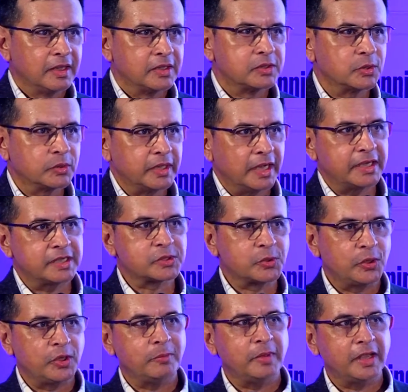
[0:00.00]
So that is
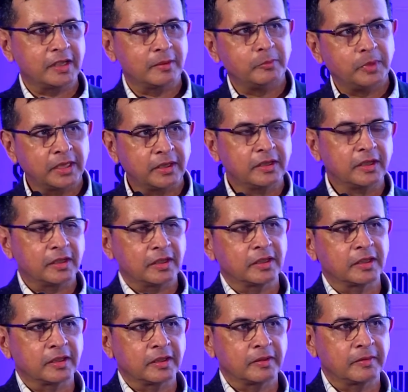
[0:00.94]
going to make a big,
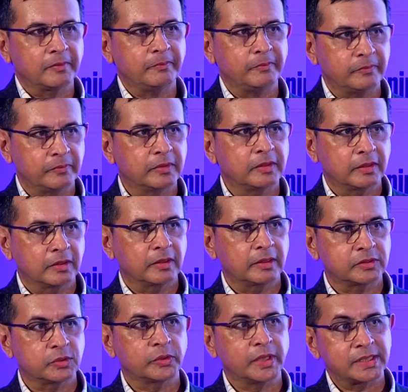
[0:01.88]

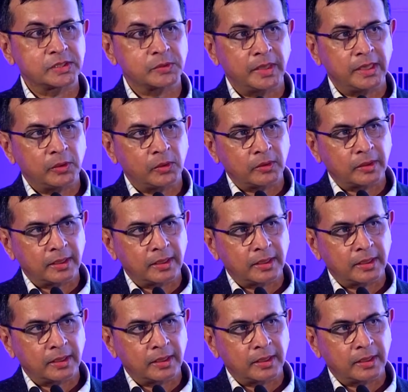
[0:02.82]
so that's why,